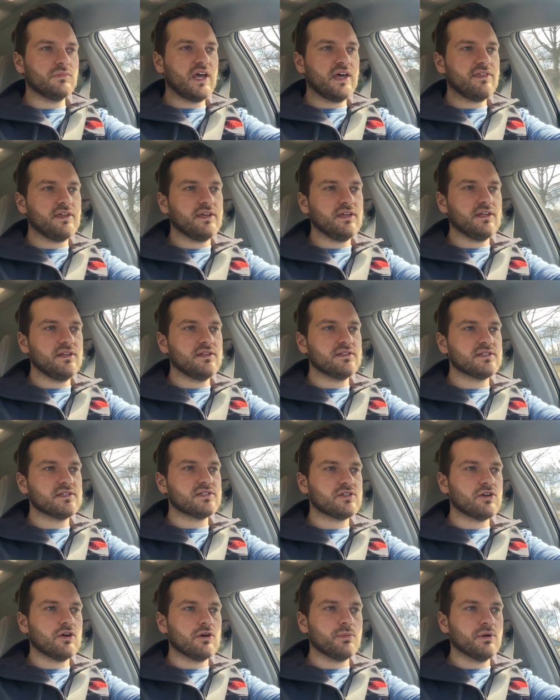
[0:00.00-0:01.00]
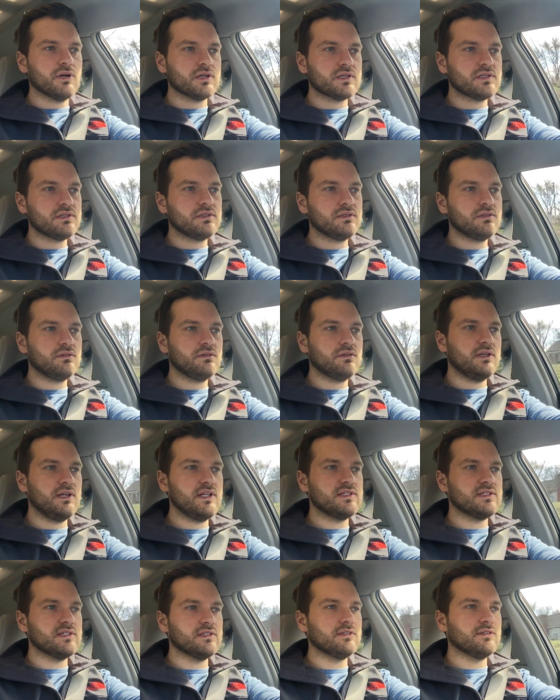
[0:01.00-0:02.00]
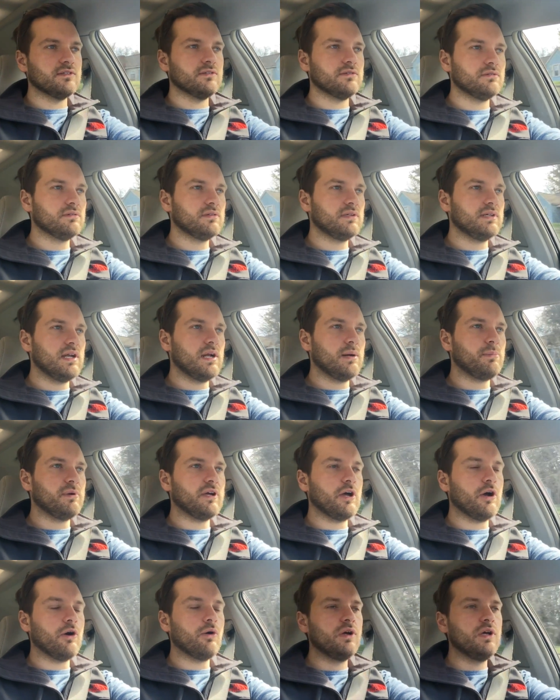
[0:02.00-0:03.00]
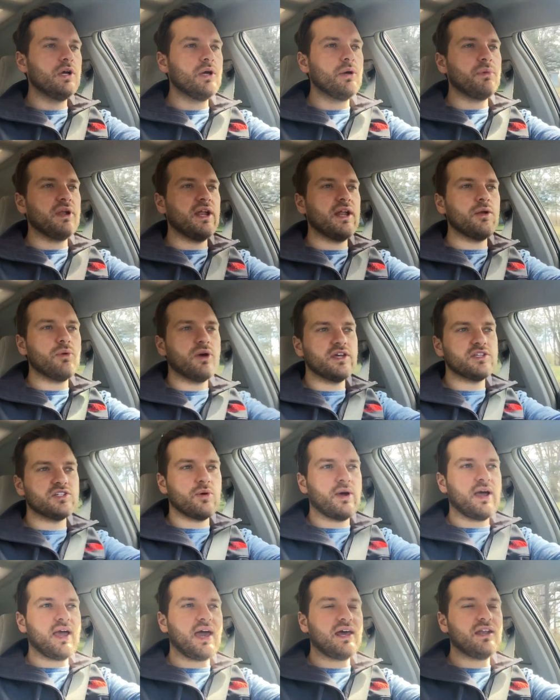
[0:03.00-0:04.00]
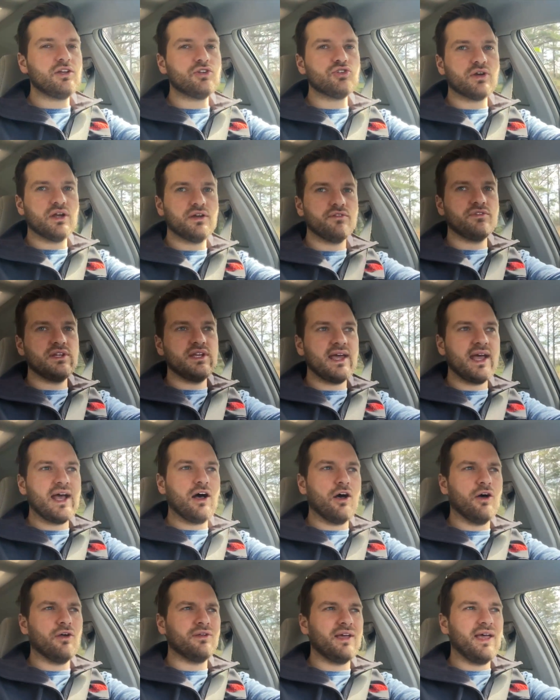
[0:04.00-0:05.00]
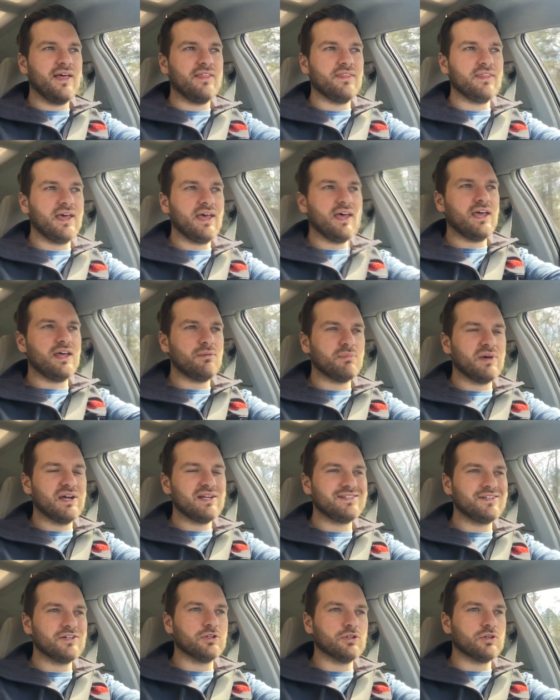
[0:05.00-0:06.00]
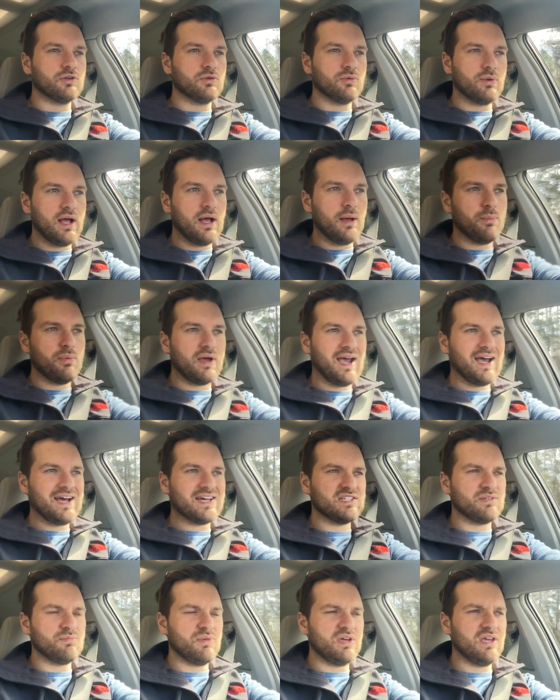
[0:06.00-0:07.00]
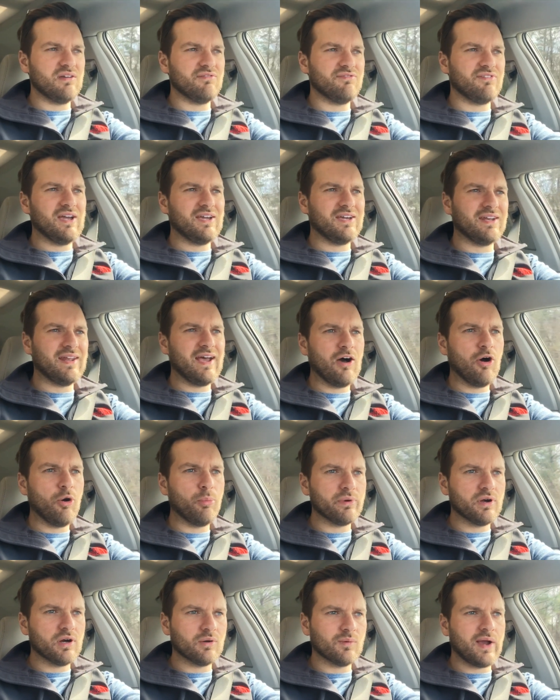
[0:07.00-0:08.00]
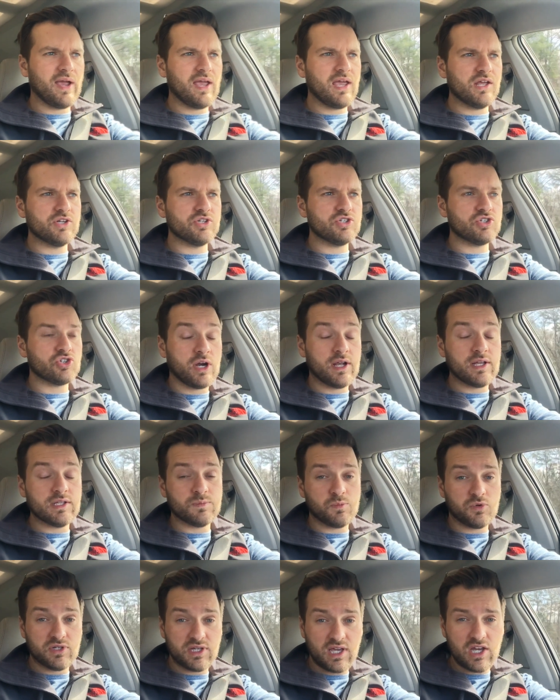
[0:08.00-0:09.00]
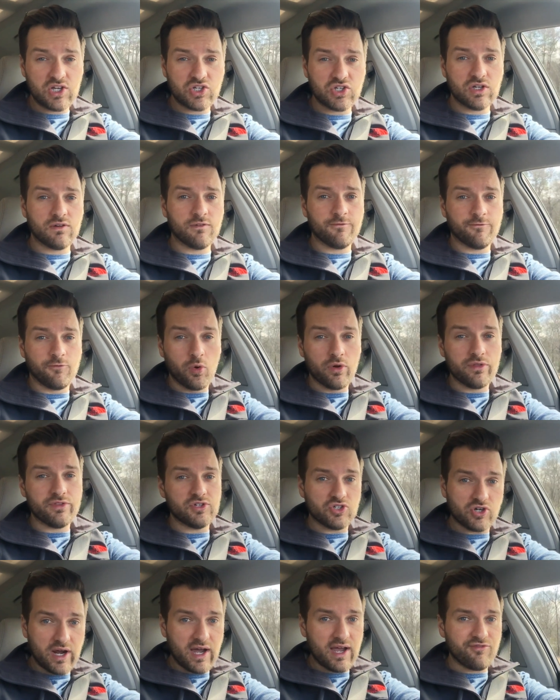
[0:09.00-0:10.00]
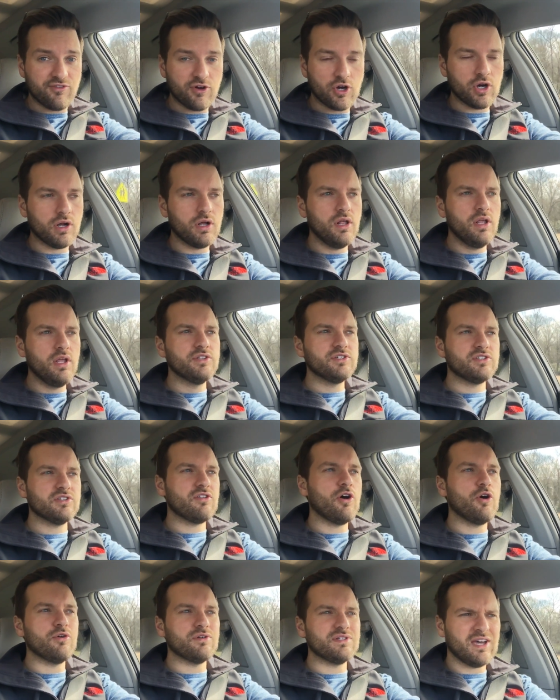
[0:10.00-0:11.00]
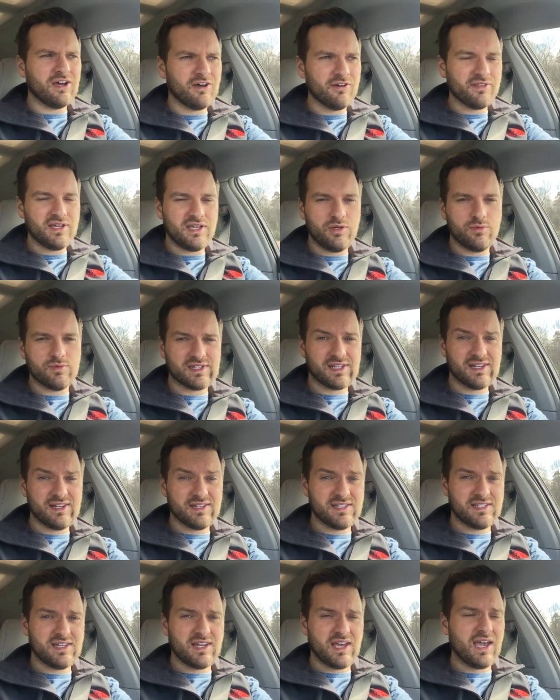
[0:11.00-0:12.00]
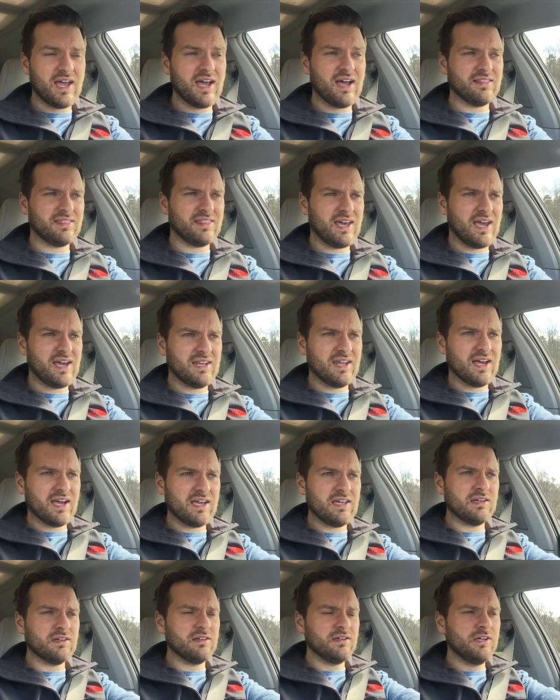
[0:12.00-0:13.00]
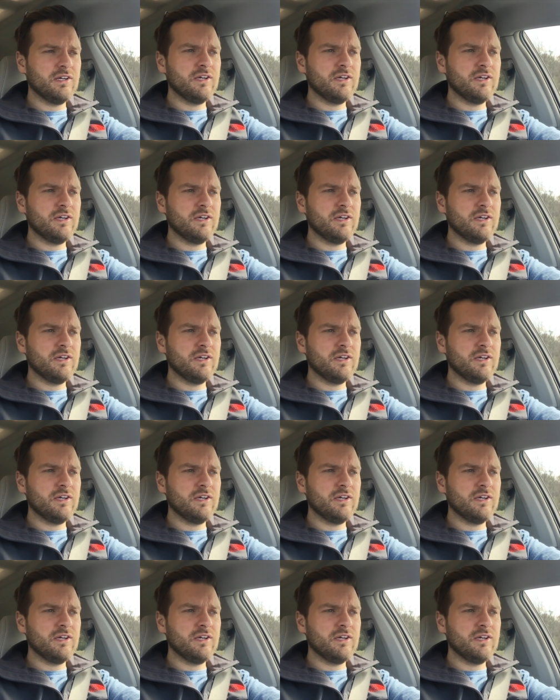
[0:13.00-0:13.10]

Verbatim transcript: I think he needs a Starbucks. He needs a little get up and go. But anyway, so I had it driven down, and then my dealer rep asked me if I could help arrange transportation for the driver to the hotel that he was going to stay at that night